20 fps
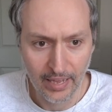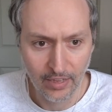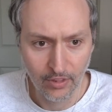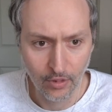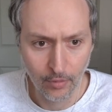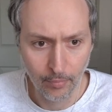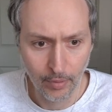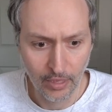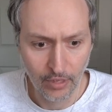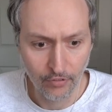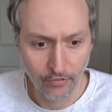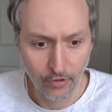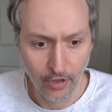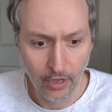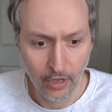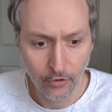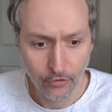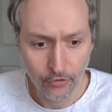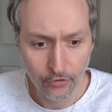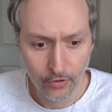and the B
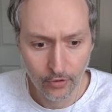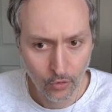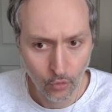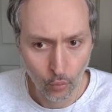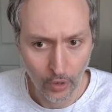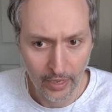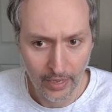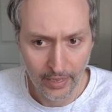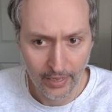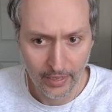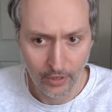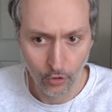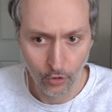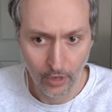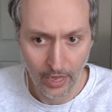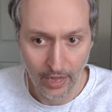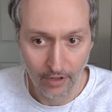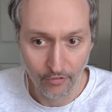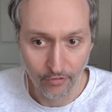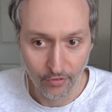files, where he'll
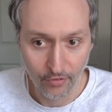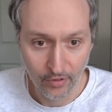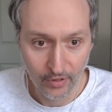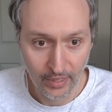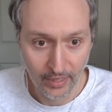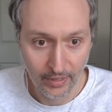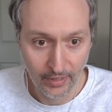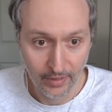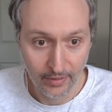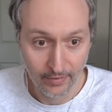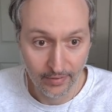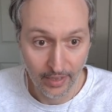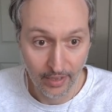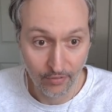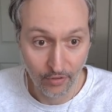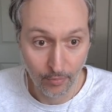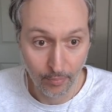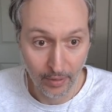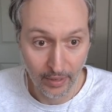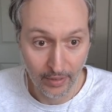have his
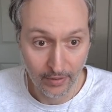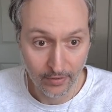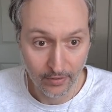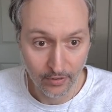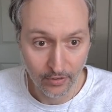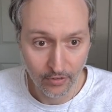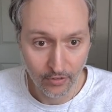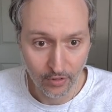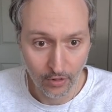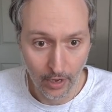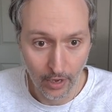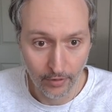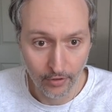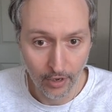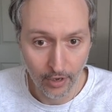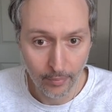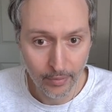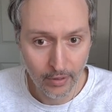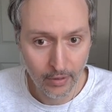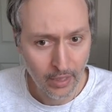heavy pieces lined
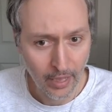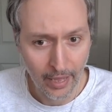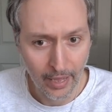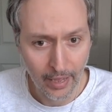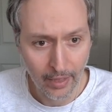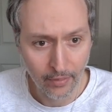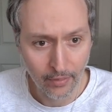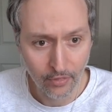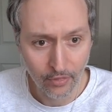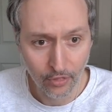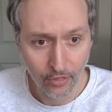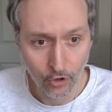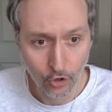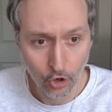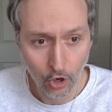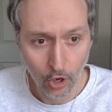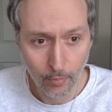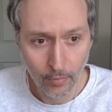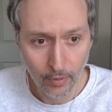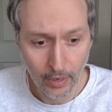up, and the
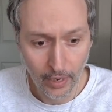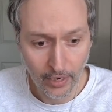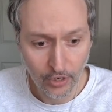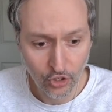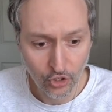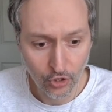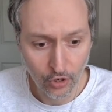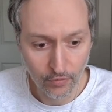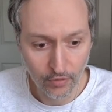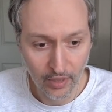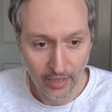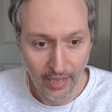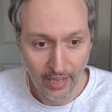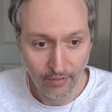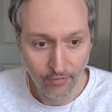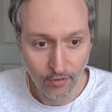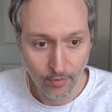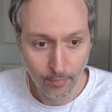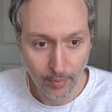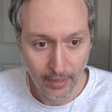combination of the
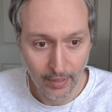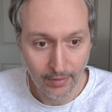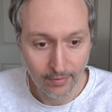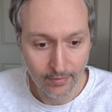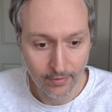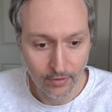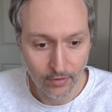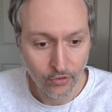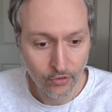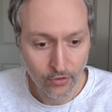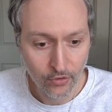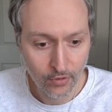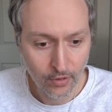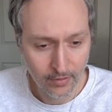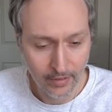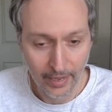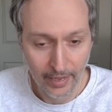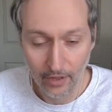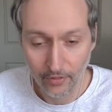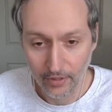heavy pieces
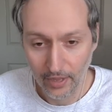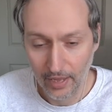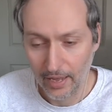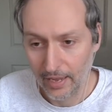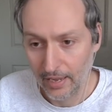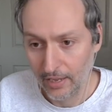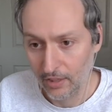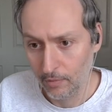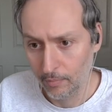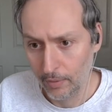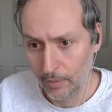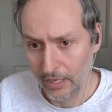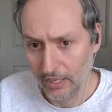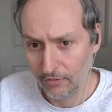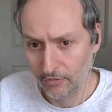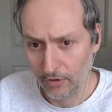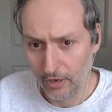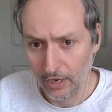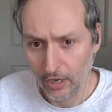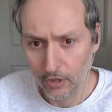down the A and the B
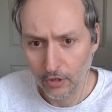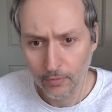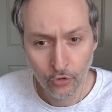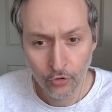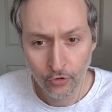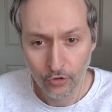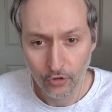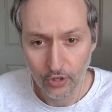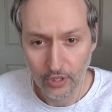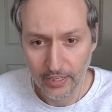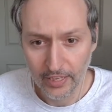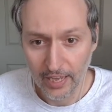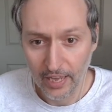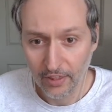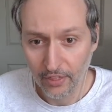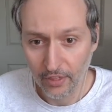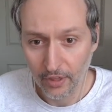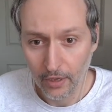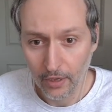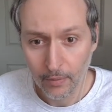file
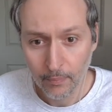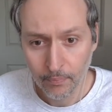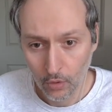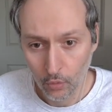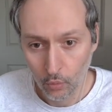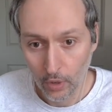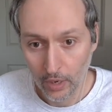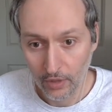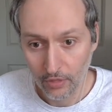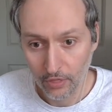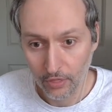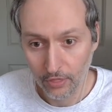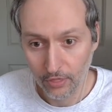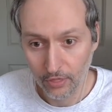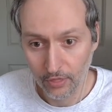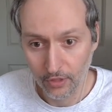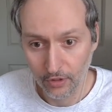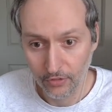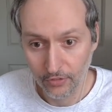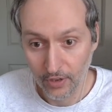together with
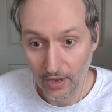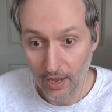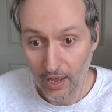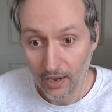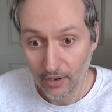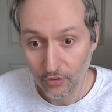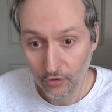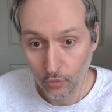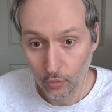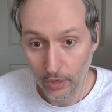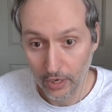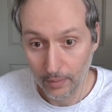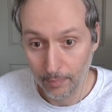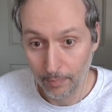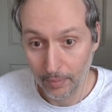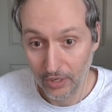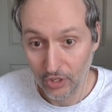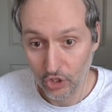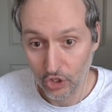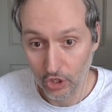the dark squared
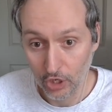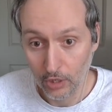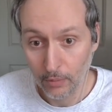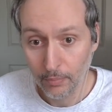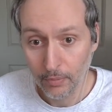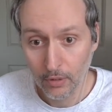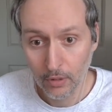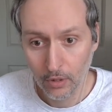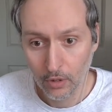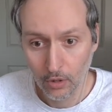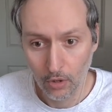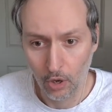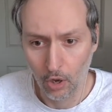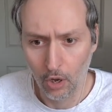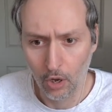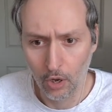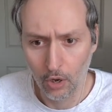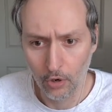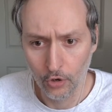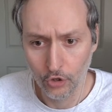bishop
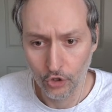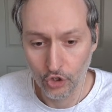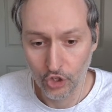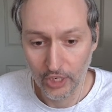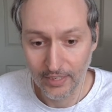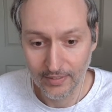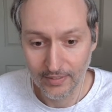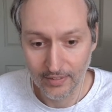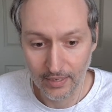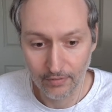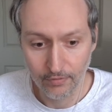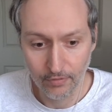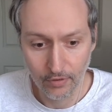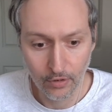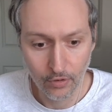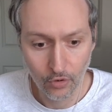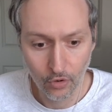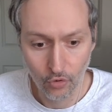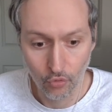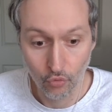on
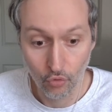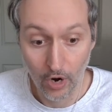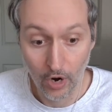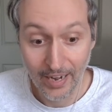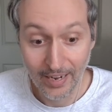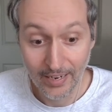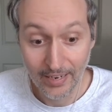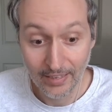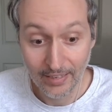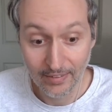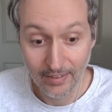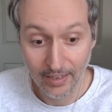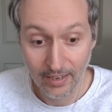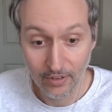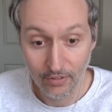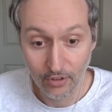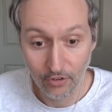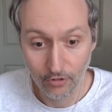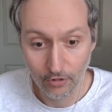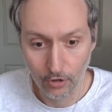G7 raining down
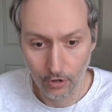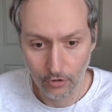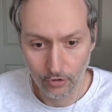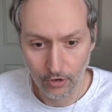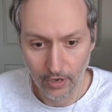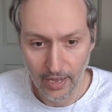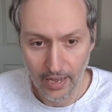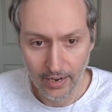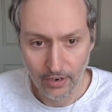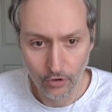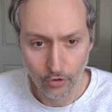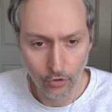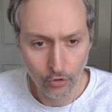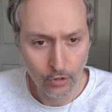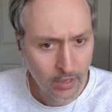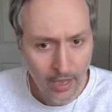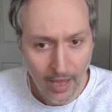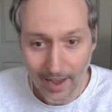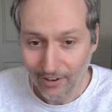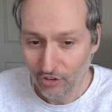this long diagonal
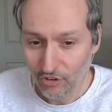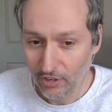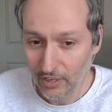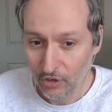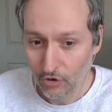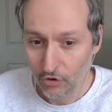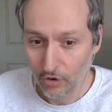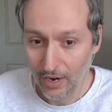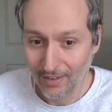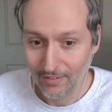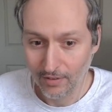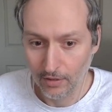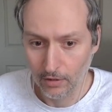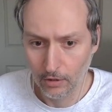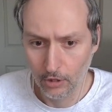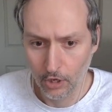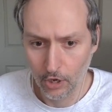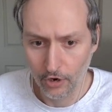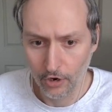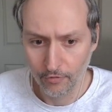actually creates a
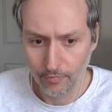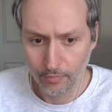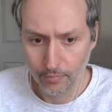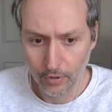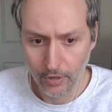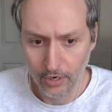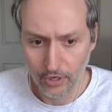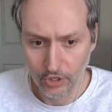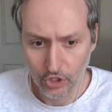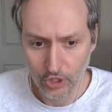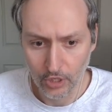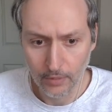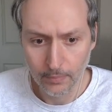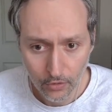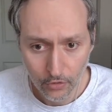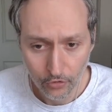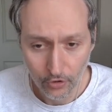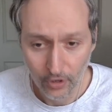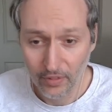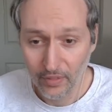lot of pressure.
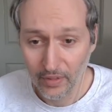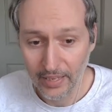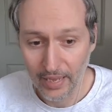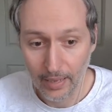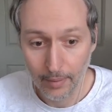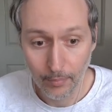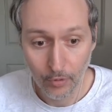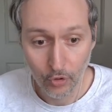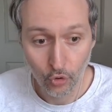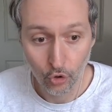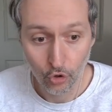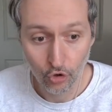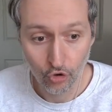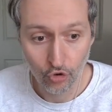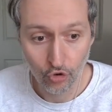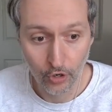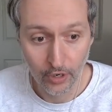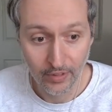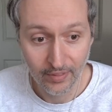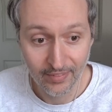So in the game,
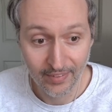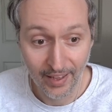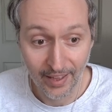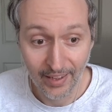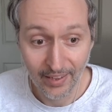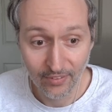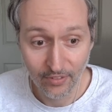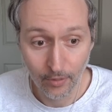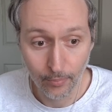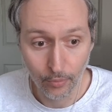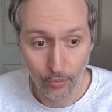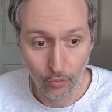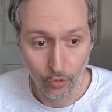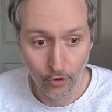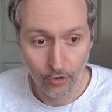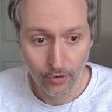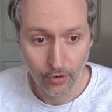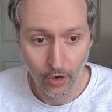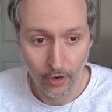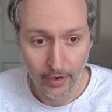Korchnoi takes the
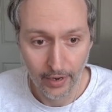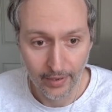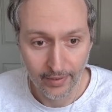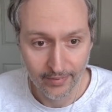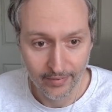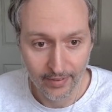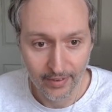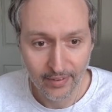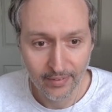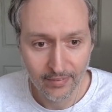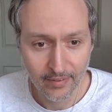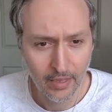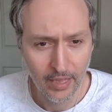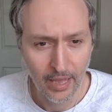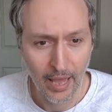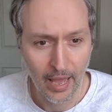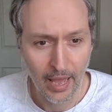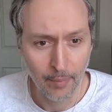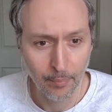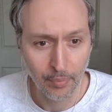pawn on A6
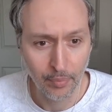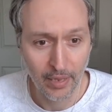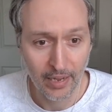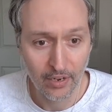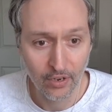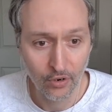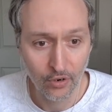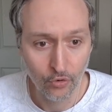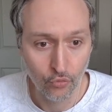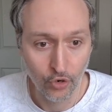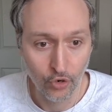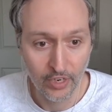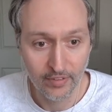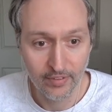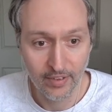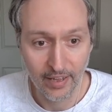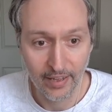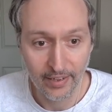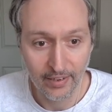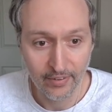and black
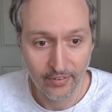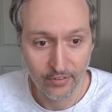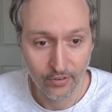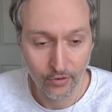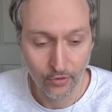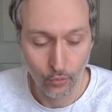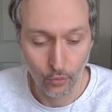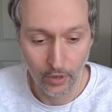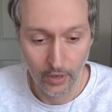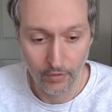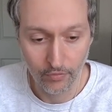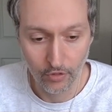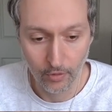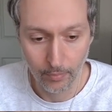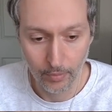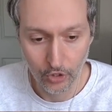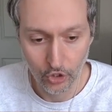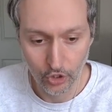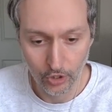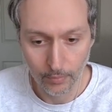retakes with the
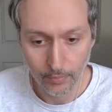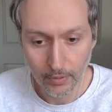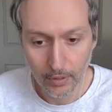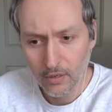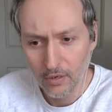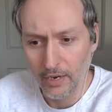bishop.